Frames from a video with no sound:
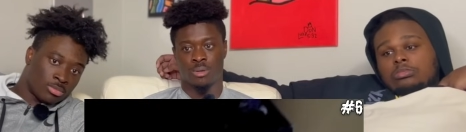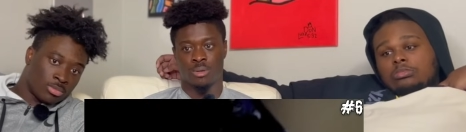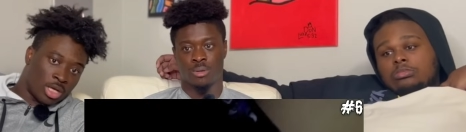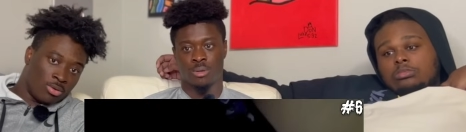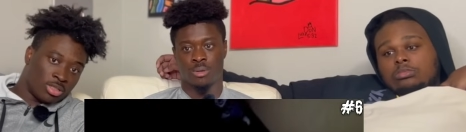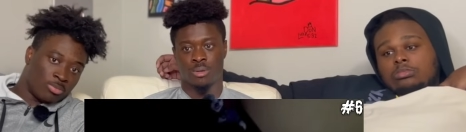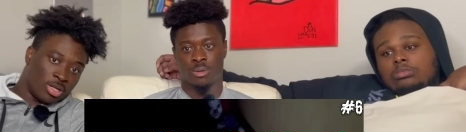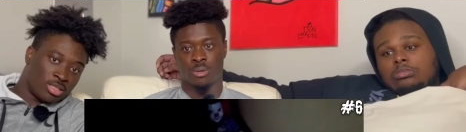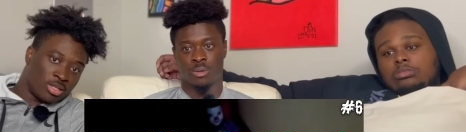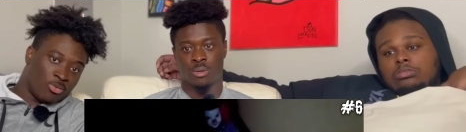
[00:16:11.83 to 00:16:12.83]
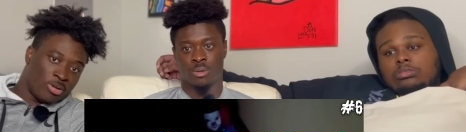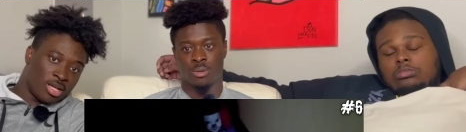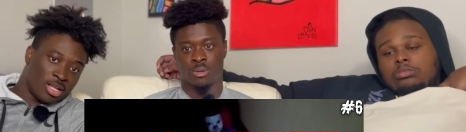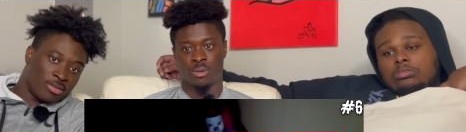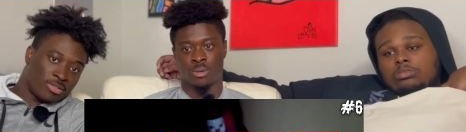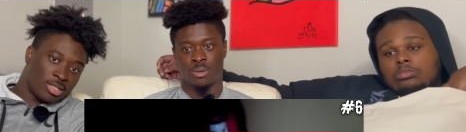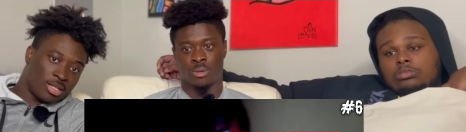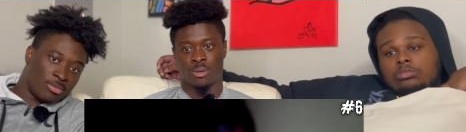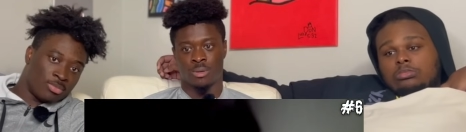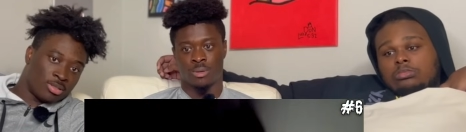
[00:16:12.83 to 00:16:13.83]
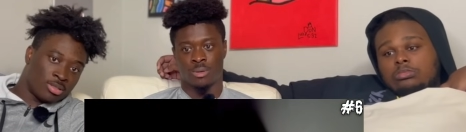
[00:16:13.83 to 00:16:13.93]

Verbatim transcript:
Speaker 1: I was just about to say, open that left side of me.